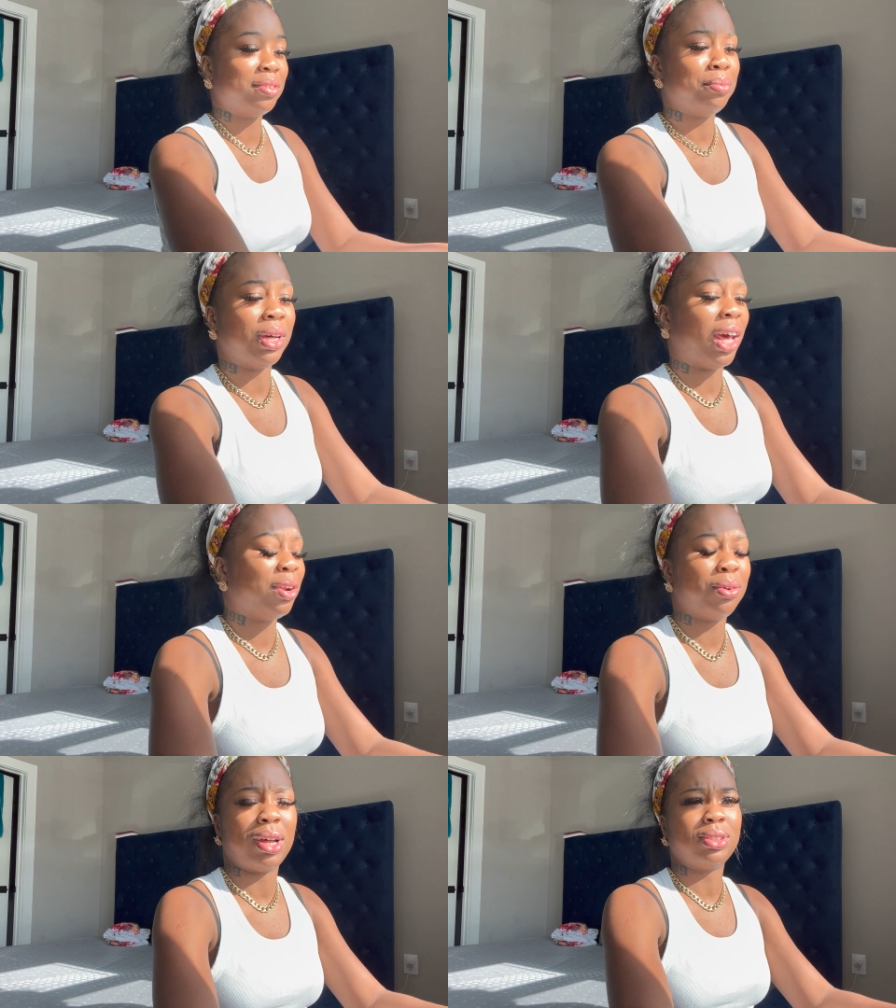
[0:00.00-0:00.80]
Well, I
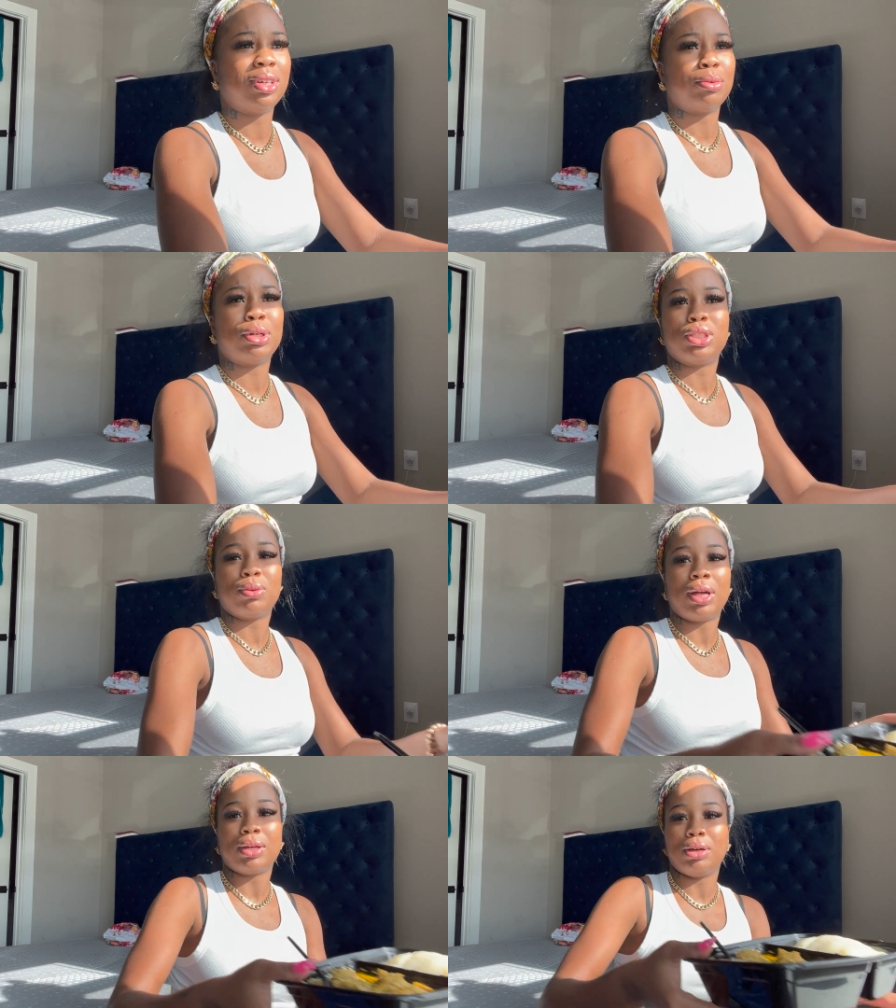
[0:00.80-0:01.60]
don't know what I was talking about just a
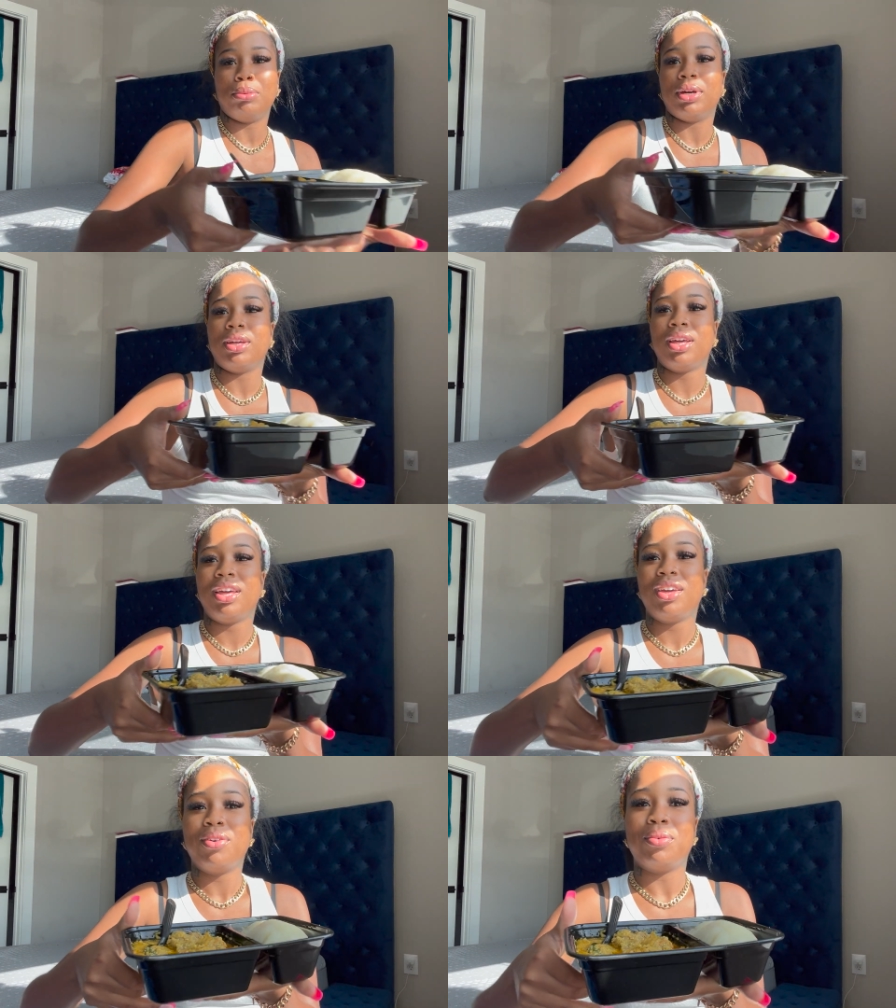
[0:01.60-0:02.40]
while ago, but
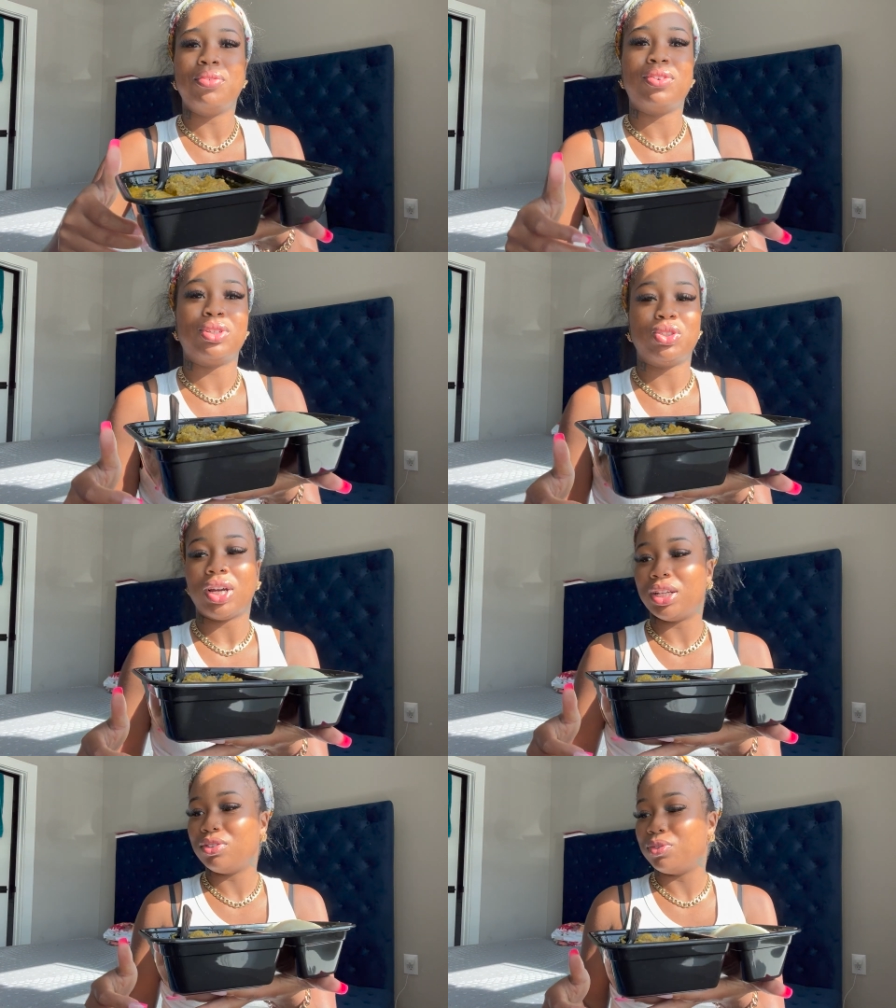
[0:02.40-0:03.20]
we finna
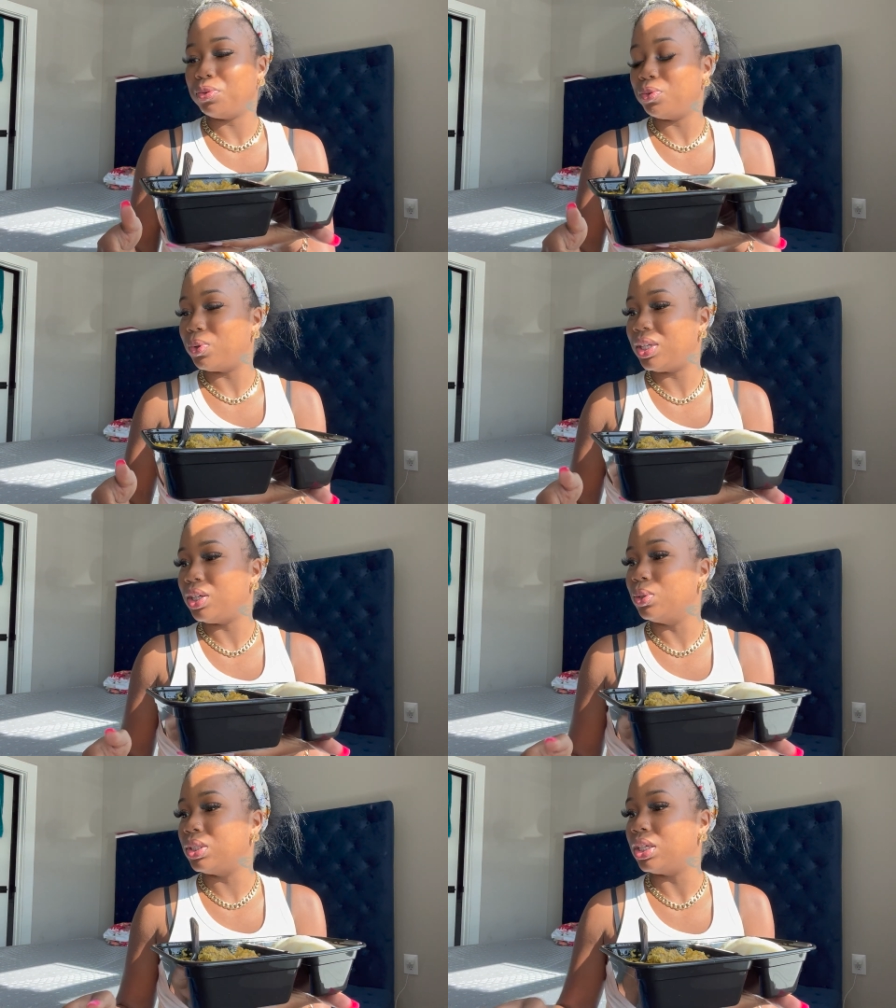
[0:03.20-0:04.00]
try this fufu and
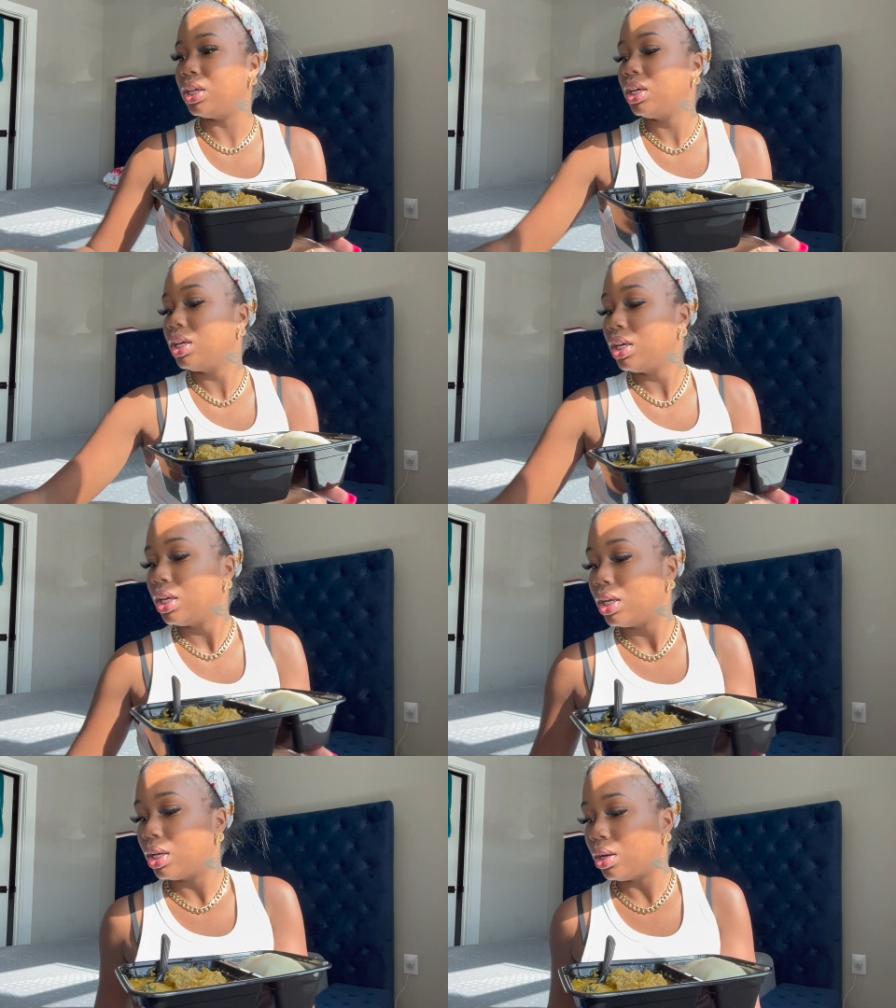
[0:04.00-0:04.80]

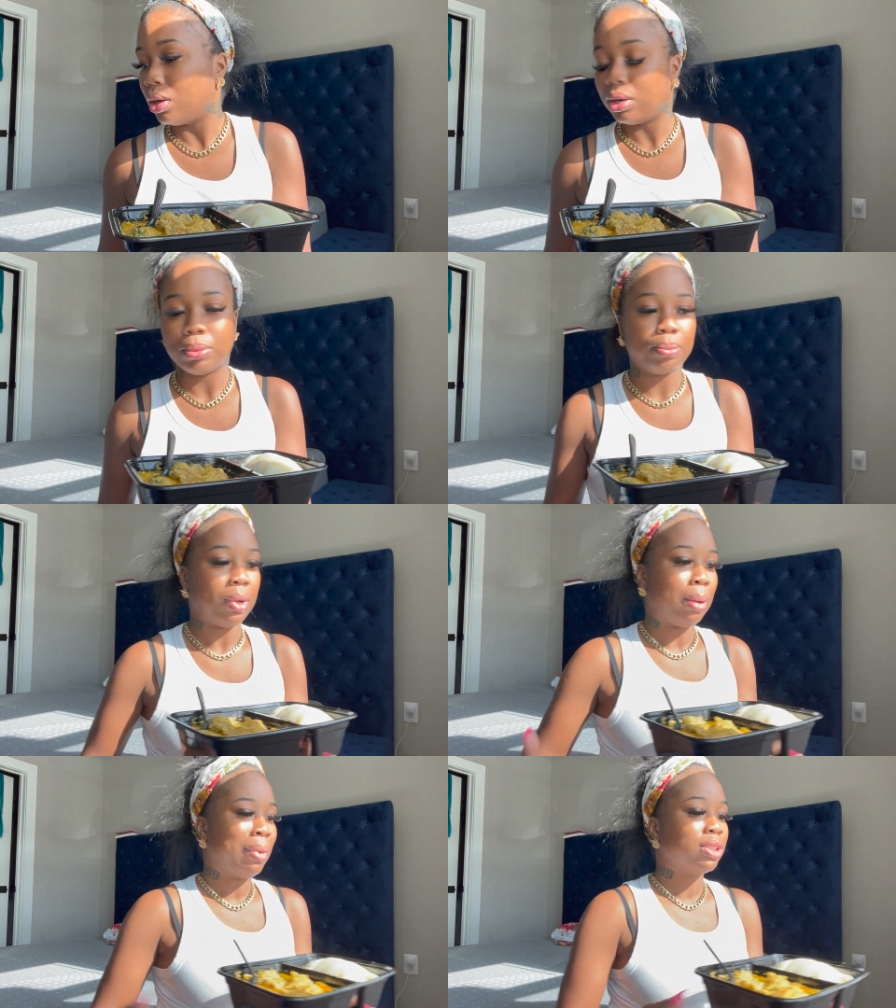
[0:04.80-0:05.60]
the Um,
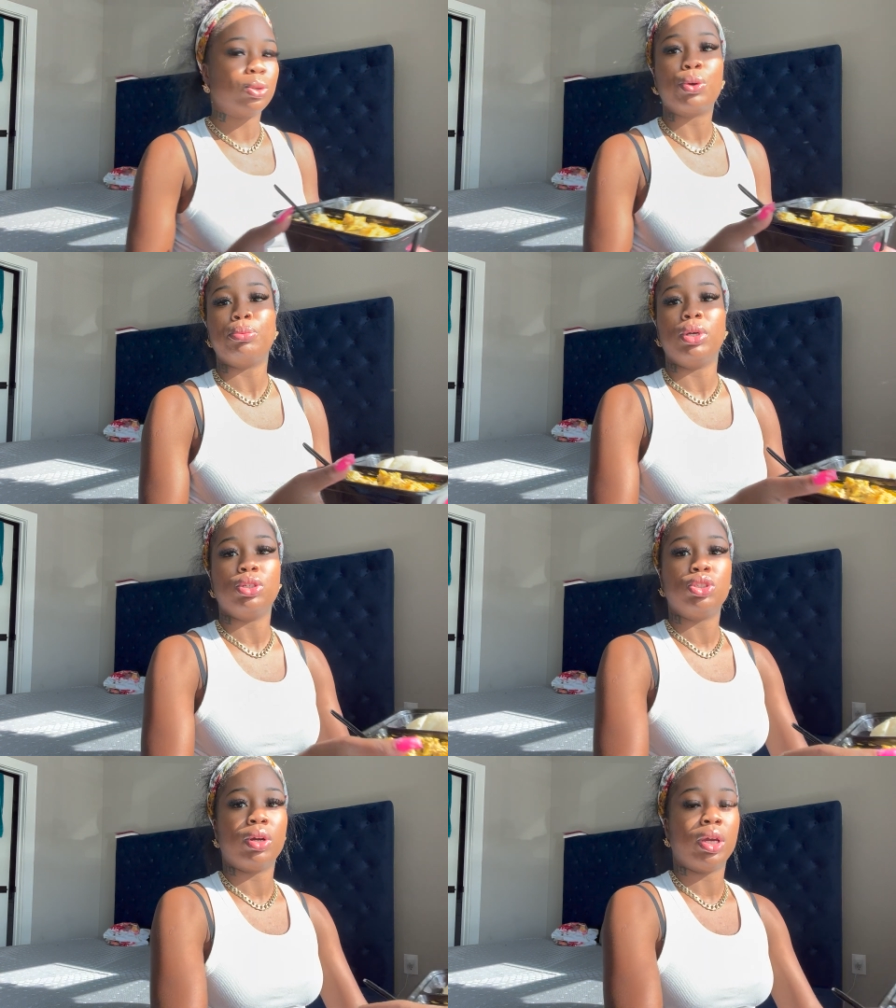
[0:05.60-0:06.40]
I'm about to order me a
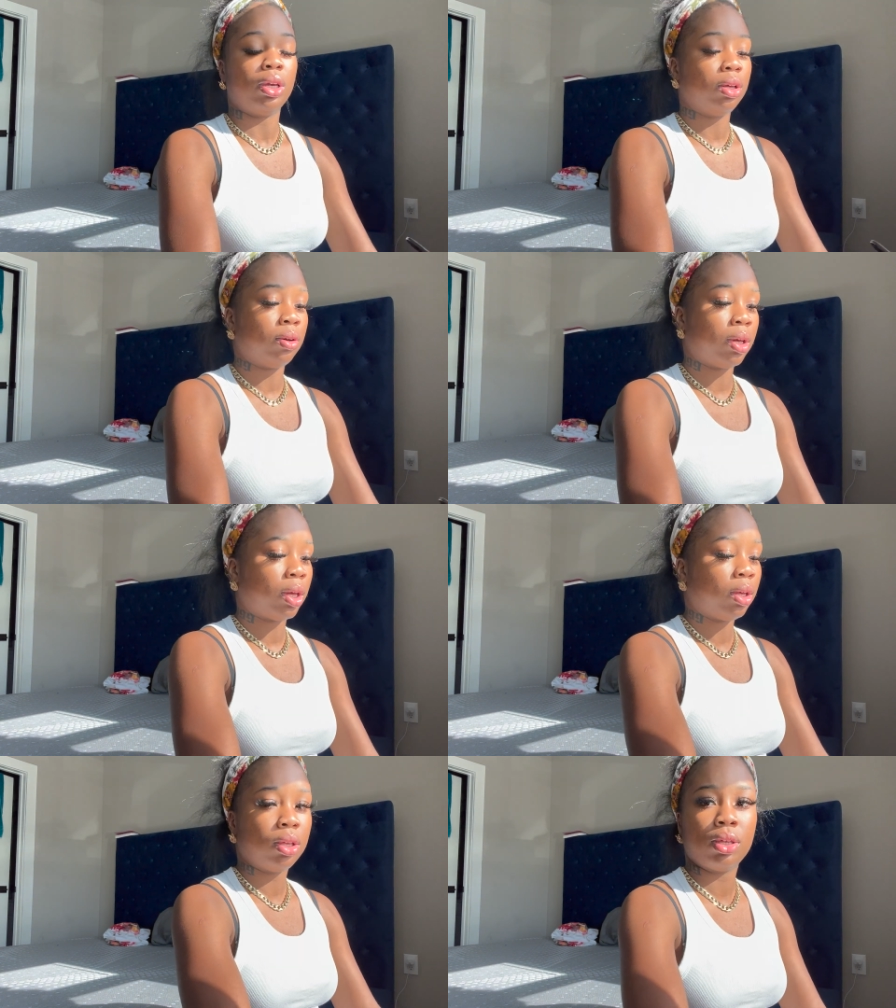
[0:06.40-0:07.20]
tray,
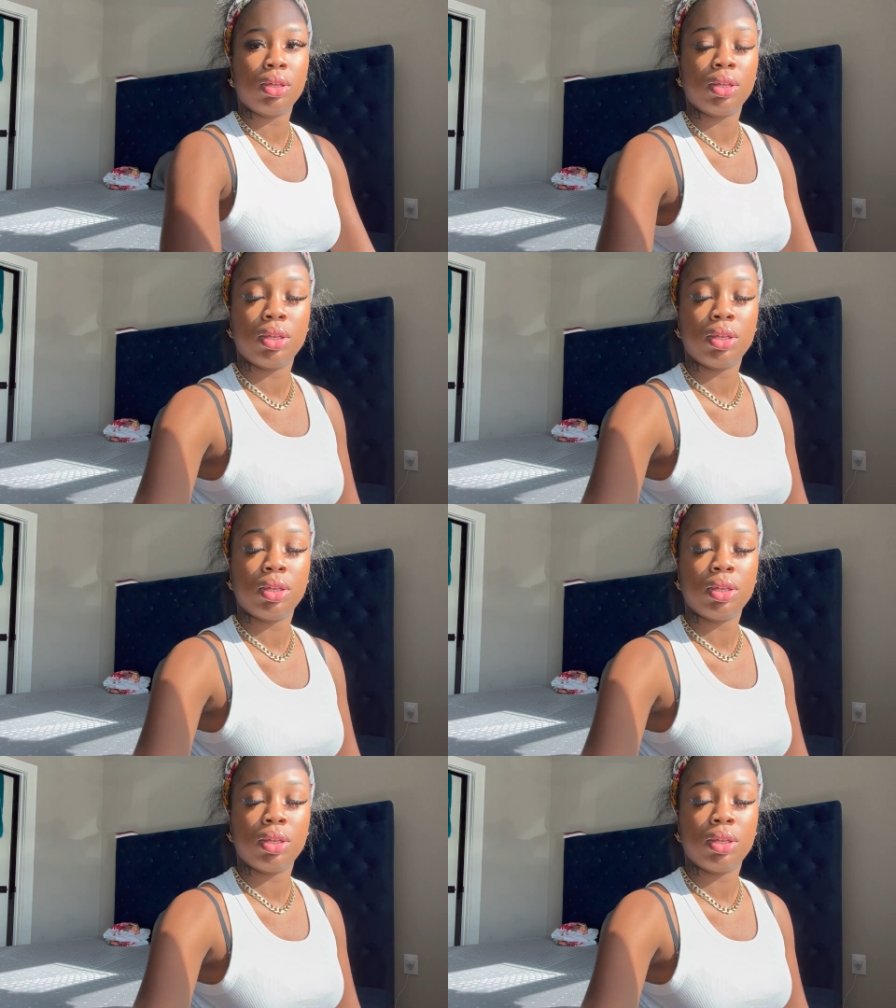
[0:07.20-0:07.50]
okay? Push.